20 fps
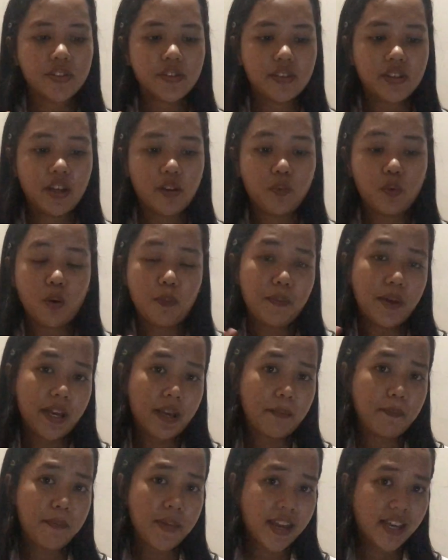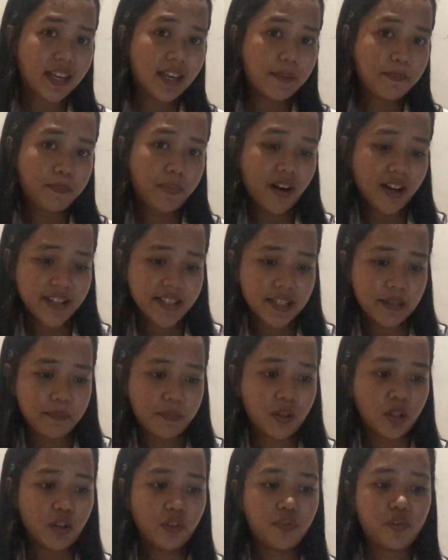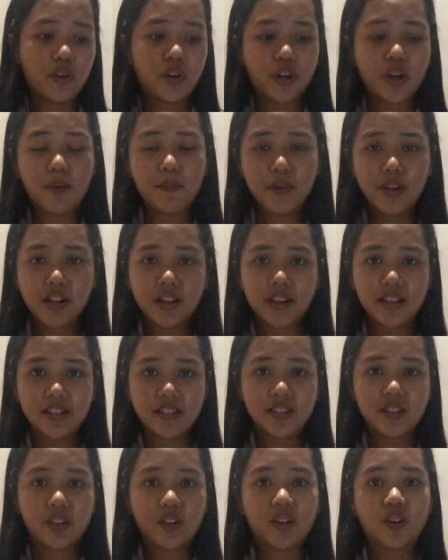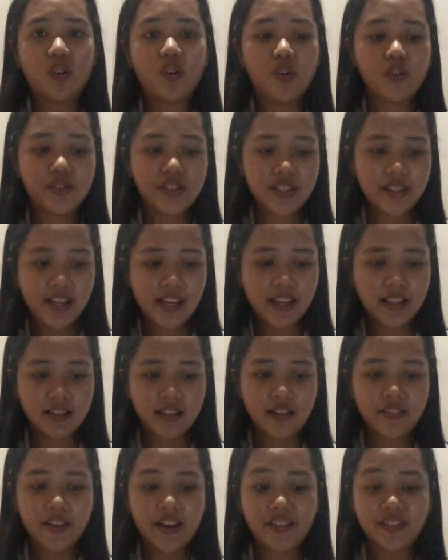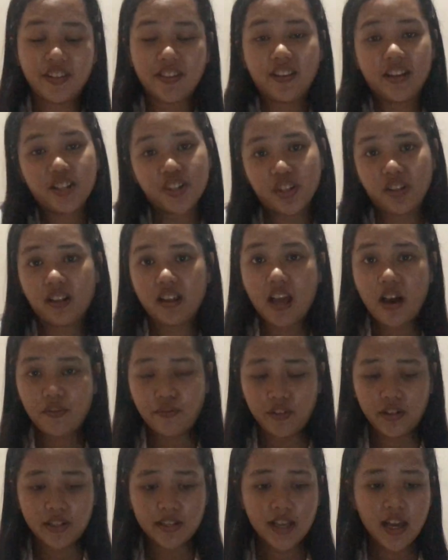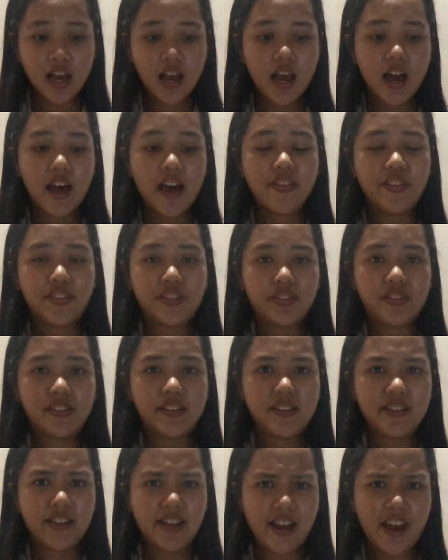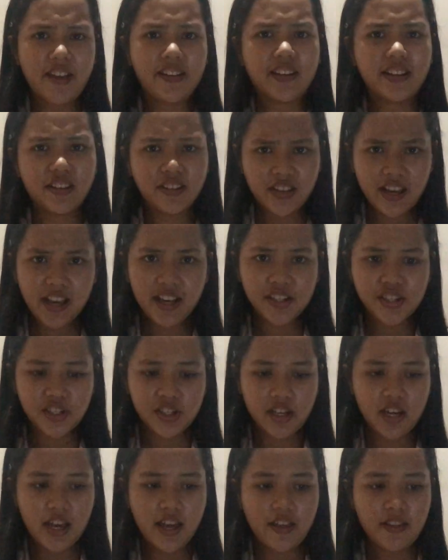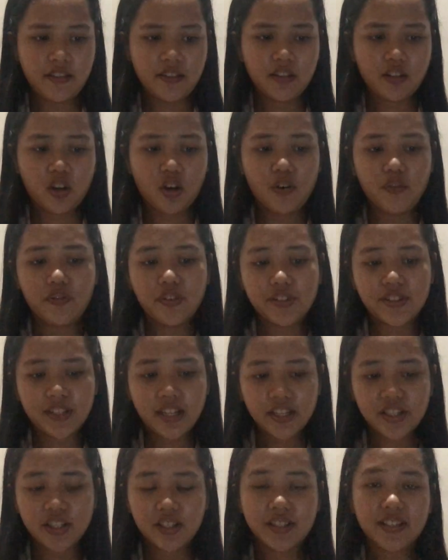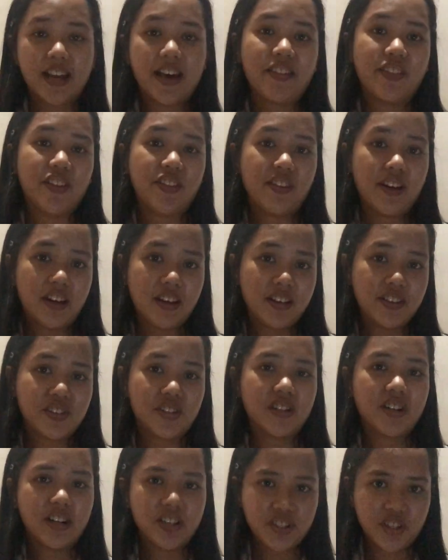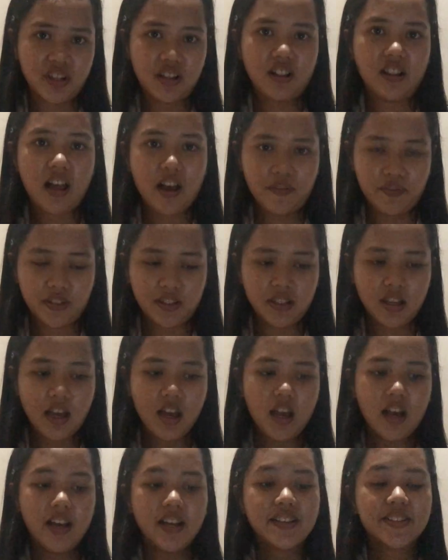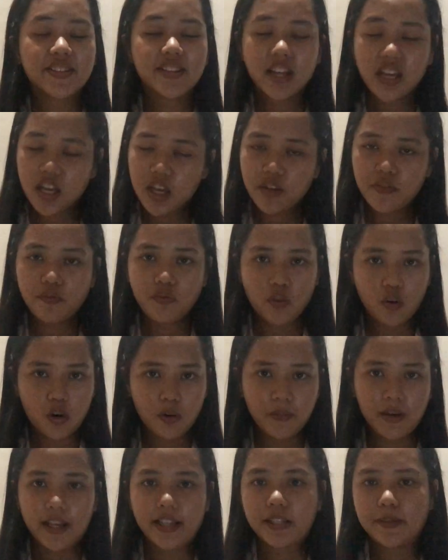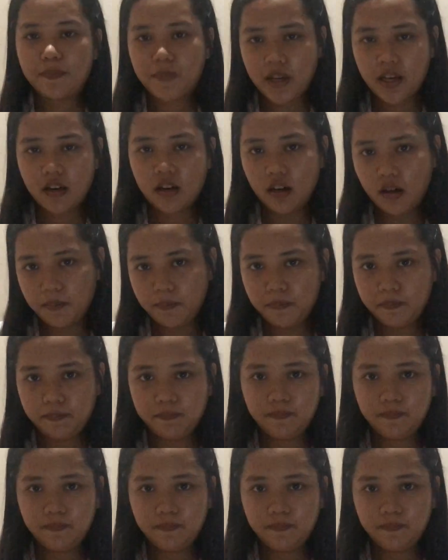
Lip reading: It will make it possible for communities to coordinate at the national levels and engage in conversations at the international level. Stay informed and speak up.